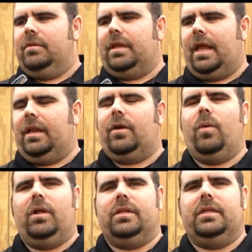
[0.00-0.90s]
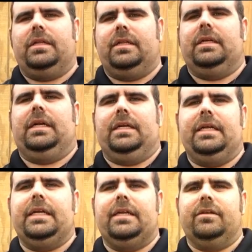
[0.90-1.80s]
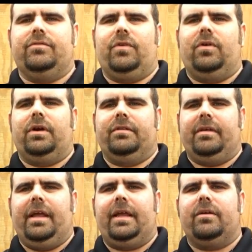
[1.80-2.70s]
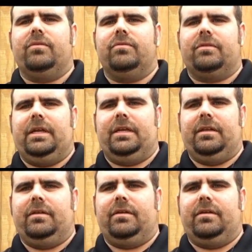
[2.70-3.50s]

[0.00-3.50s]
the kind of quality that I need as far as angles and